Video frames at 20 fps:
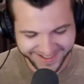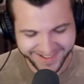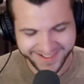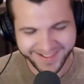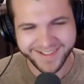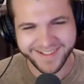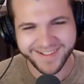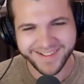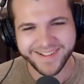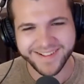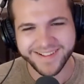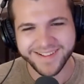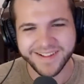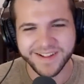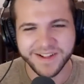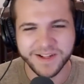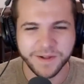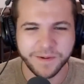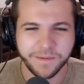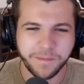Interned
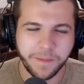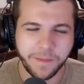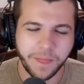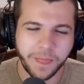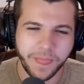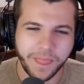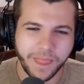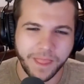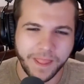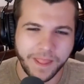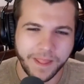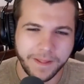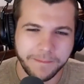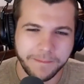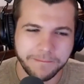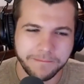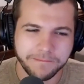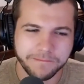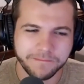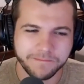in Nashville,
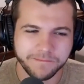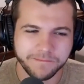and